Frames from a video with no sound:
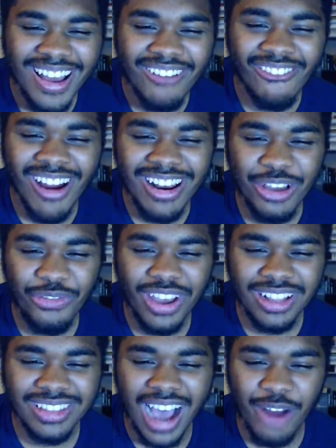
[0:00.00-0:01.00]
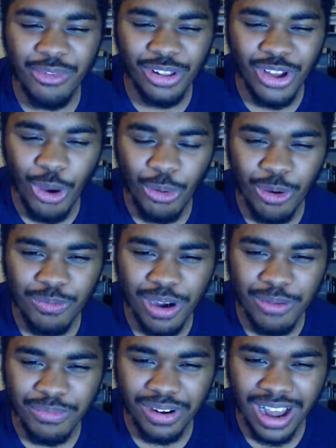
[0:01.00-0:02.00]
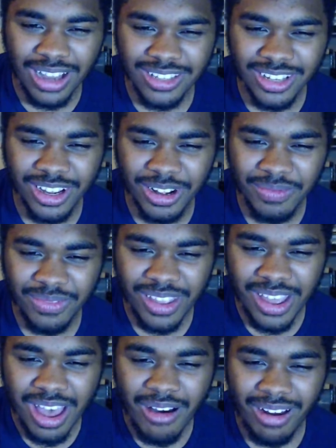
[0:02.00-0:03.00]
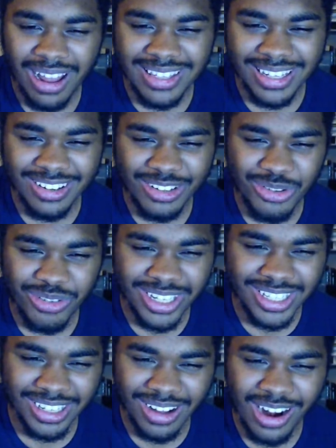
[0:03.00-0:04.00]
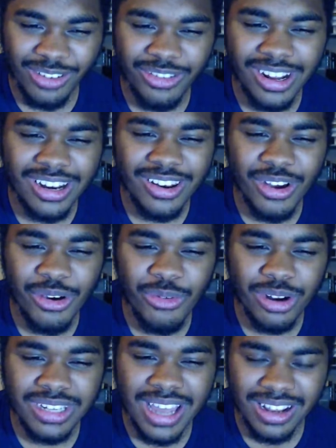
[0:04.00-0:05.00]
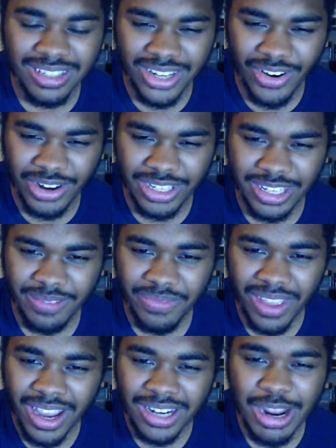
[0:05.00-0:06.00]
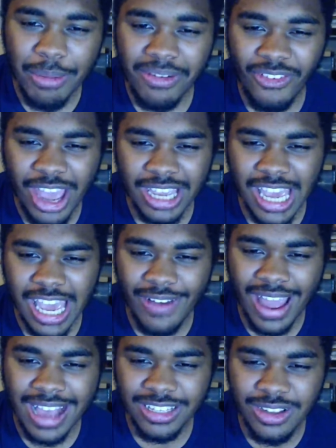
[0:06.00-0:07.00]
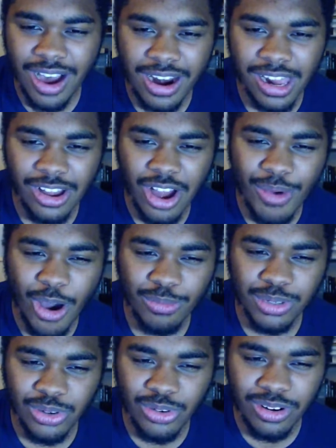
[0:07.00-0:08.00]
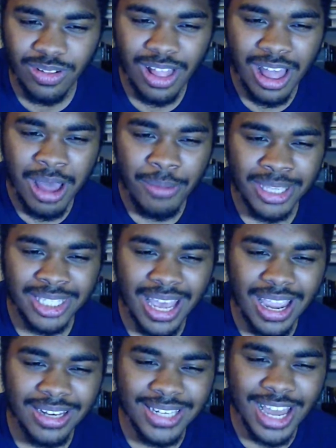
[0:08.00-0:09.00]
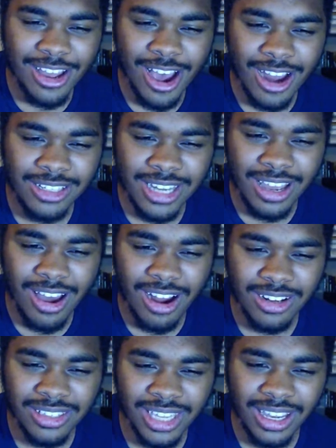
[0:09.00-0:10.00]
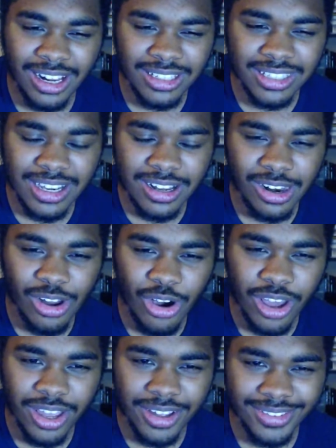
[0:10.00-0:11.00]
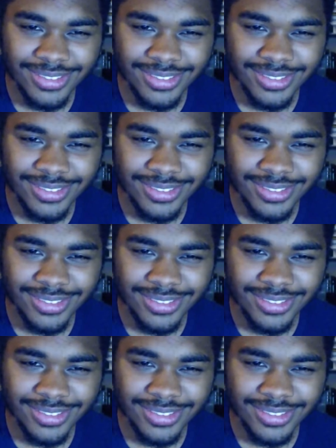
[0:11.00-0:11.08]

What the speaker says: When do you think Dad will come home, Punpun asks, huh? Well, that's a good question. I don't really know what the answer is. Do you ever think, if I ask God, he'll come home soon? By saying, dear God, tinkle, tinkle, oi.